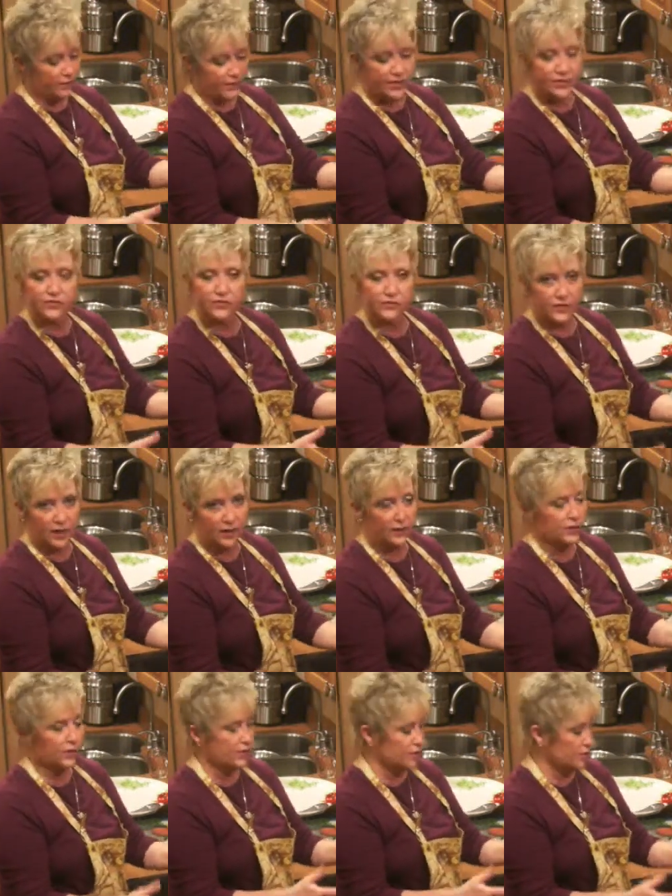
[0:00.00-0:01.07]
everything that you've
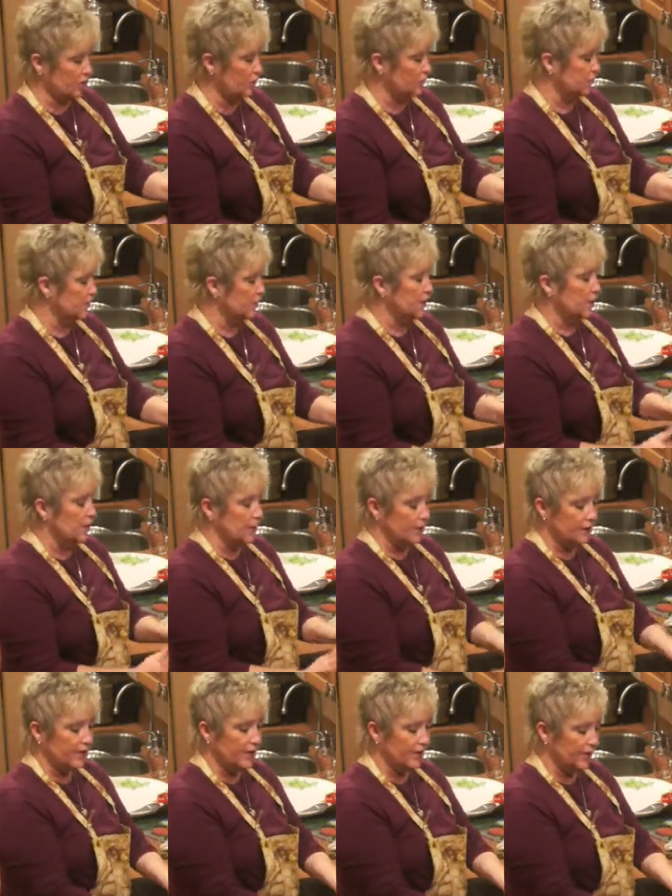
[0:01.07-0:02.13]
done in the salt.
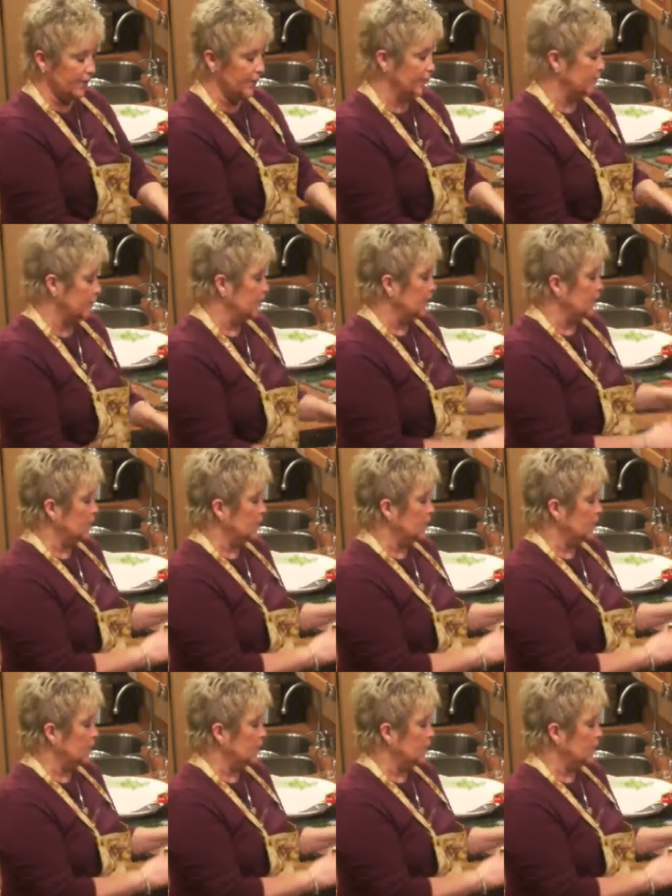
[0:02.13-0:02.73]
Leave that there.